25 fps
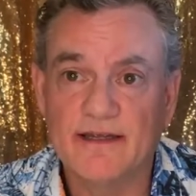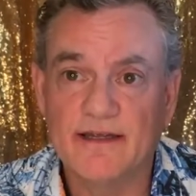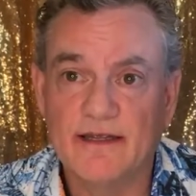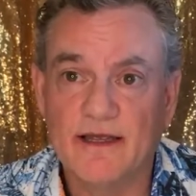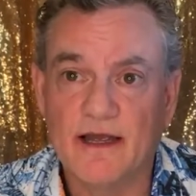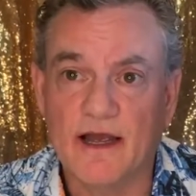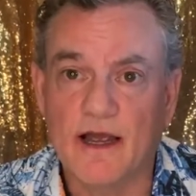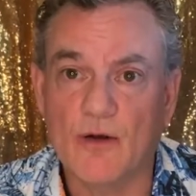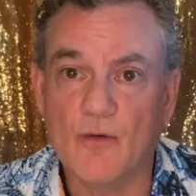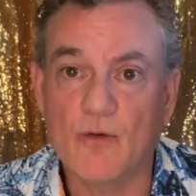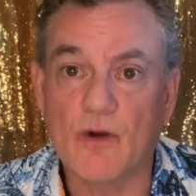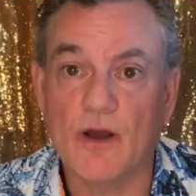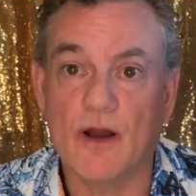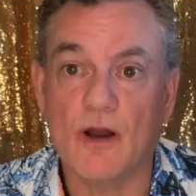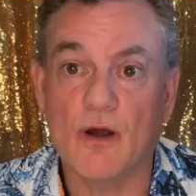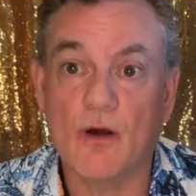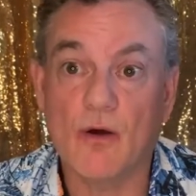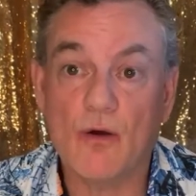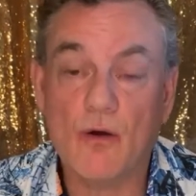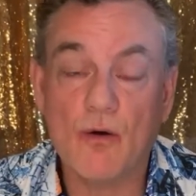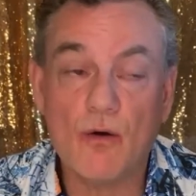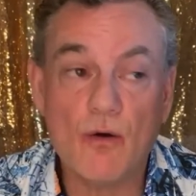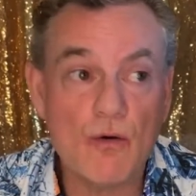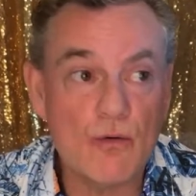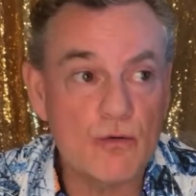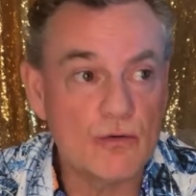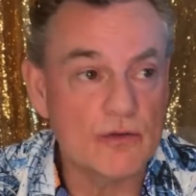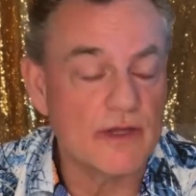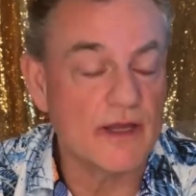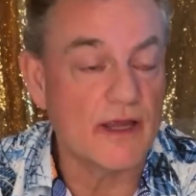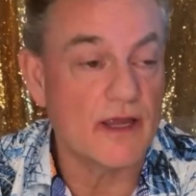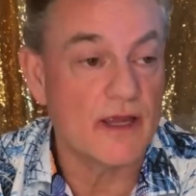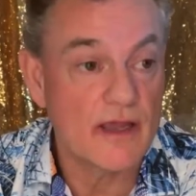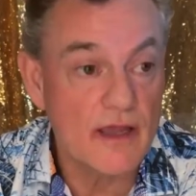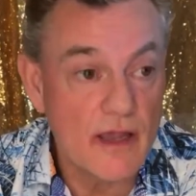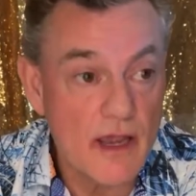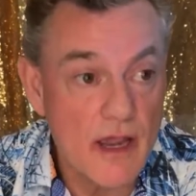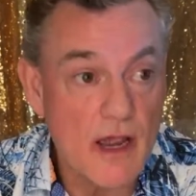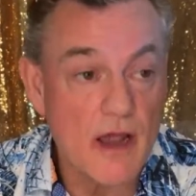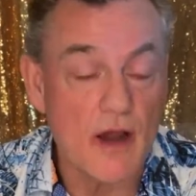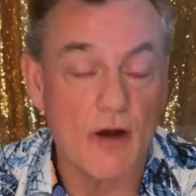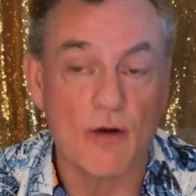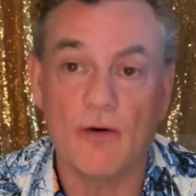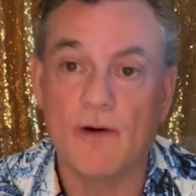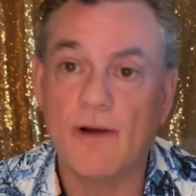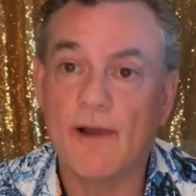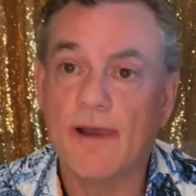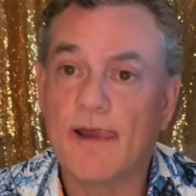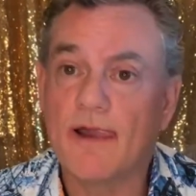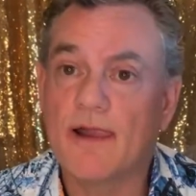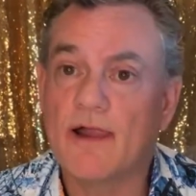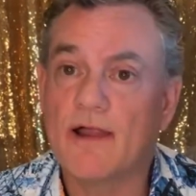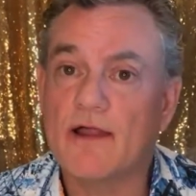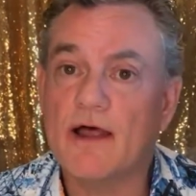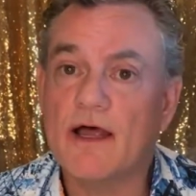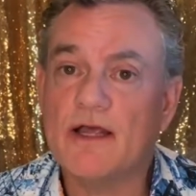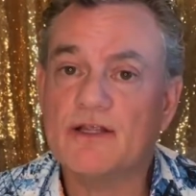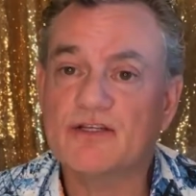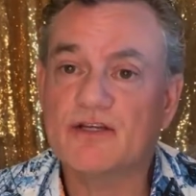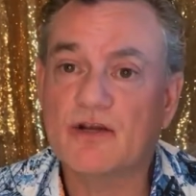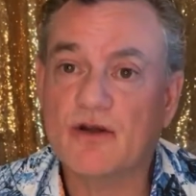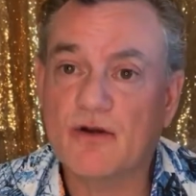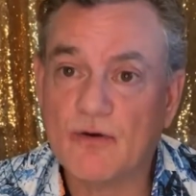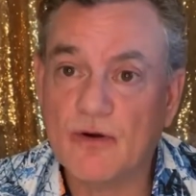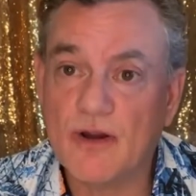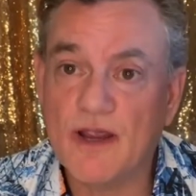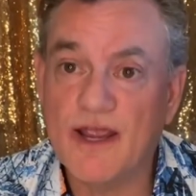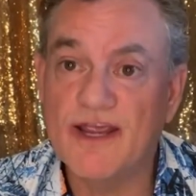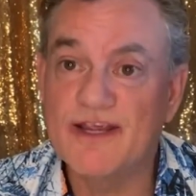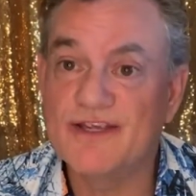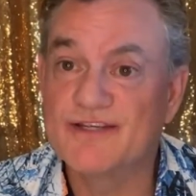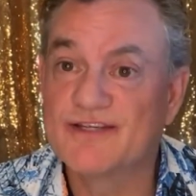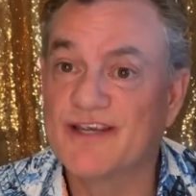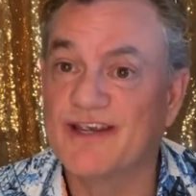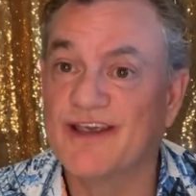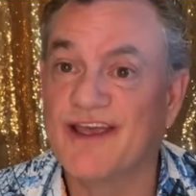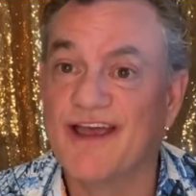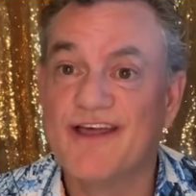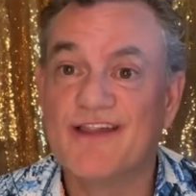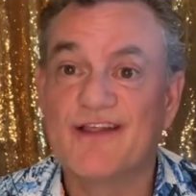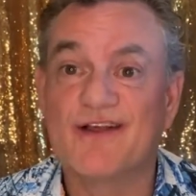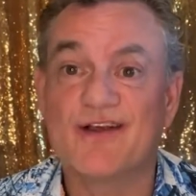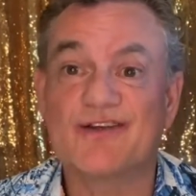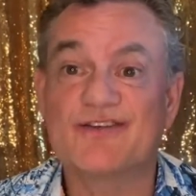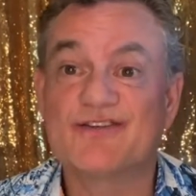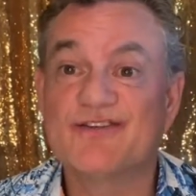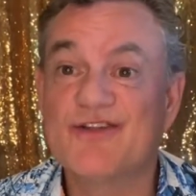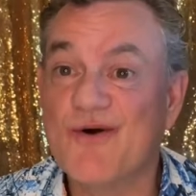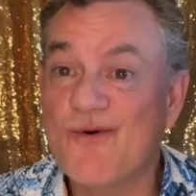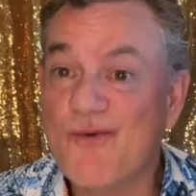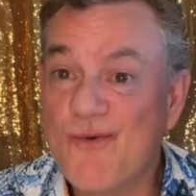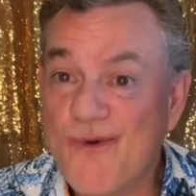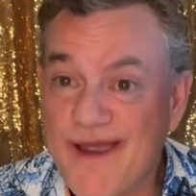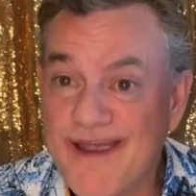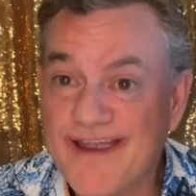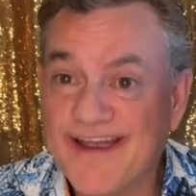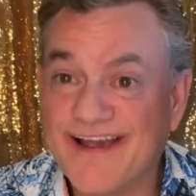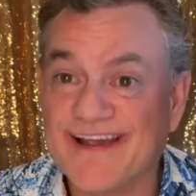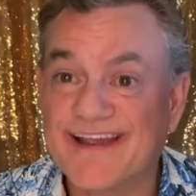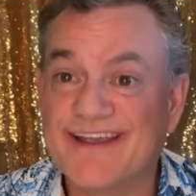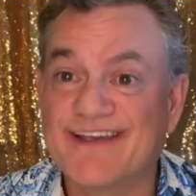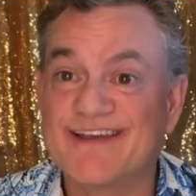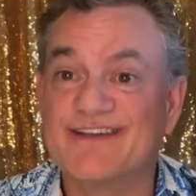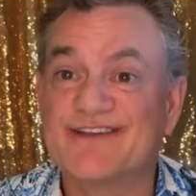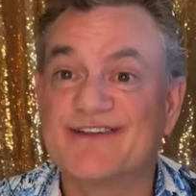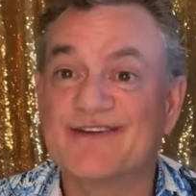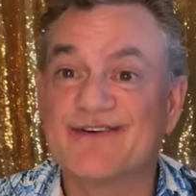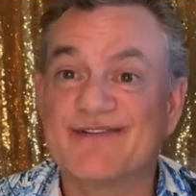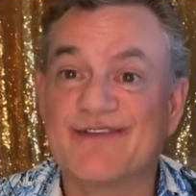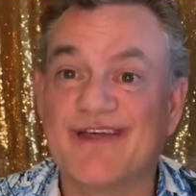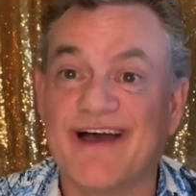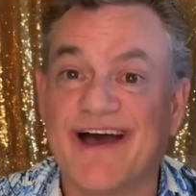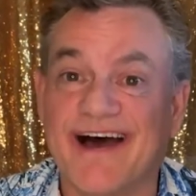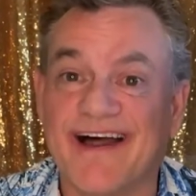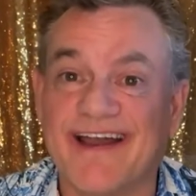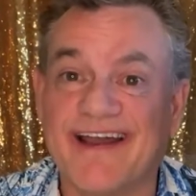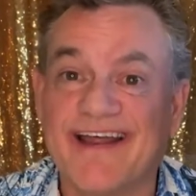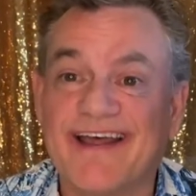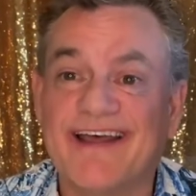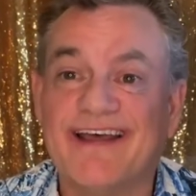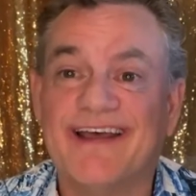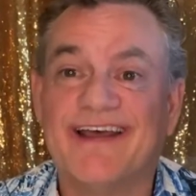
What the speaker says: I went, "Holy cow, that's crazy. There's no way I could do that."